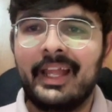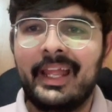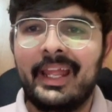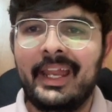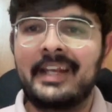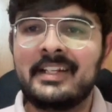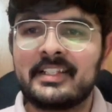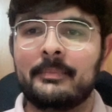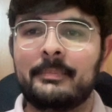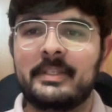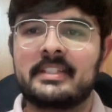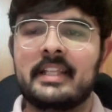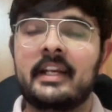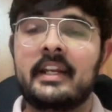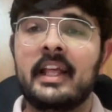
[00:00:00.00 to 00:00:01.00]
ends up is
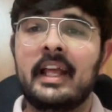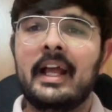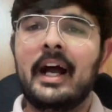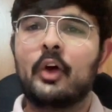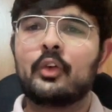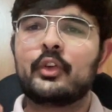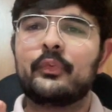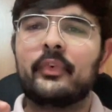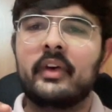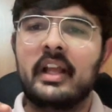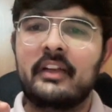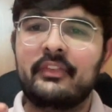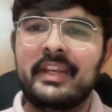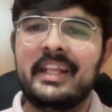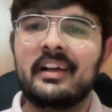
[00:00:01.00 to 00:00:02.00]
that out of
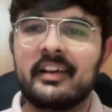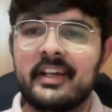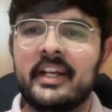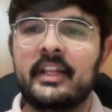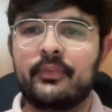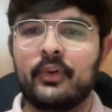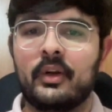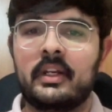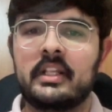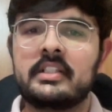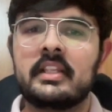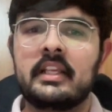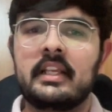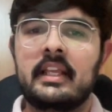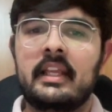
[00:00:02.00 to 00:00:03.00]
every 100 defaulters,
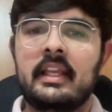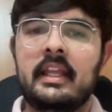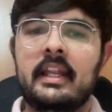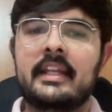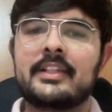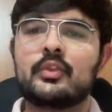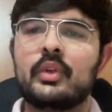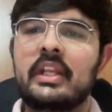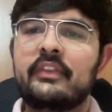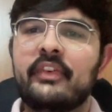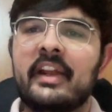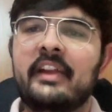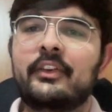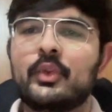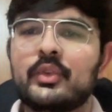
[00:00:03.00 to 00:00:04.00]
it is only
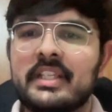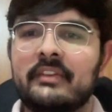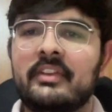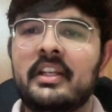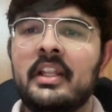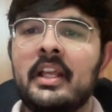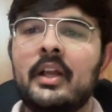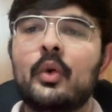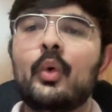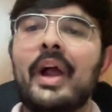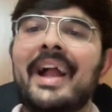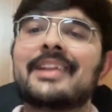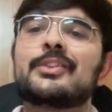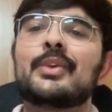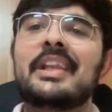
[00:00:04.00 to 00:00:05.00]
5 to 7 who
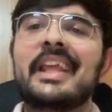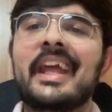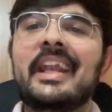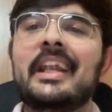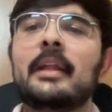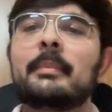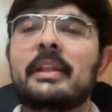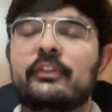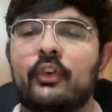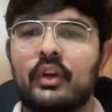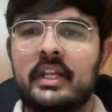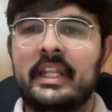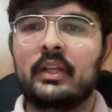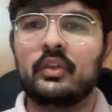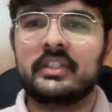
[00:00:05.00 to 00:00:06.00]
actually end up
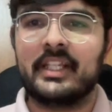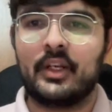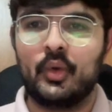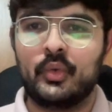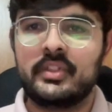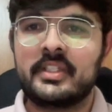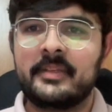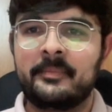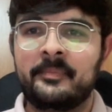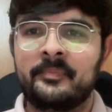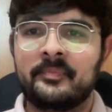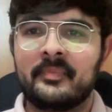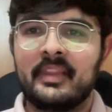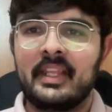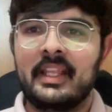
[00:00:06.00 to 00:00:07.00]
defaulting on their loans,
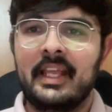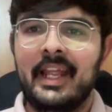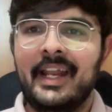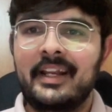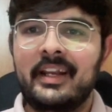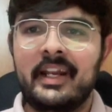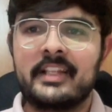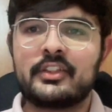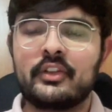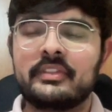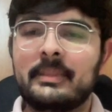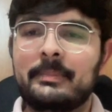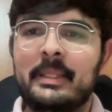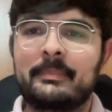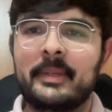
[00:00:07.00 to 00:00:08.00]
and rest of
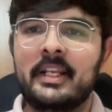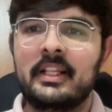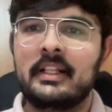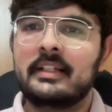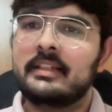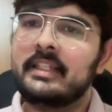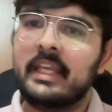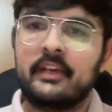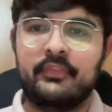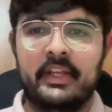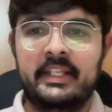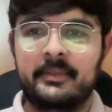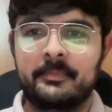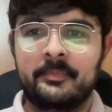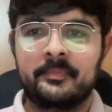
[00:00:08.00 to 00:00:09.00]
the people, they are
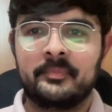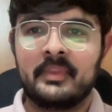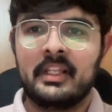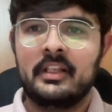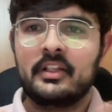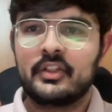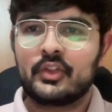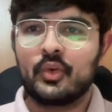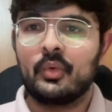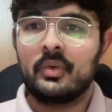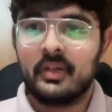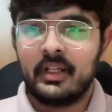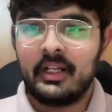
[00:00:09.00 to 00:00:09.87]
fine. So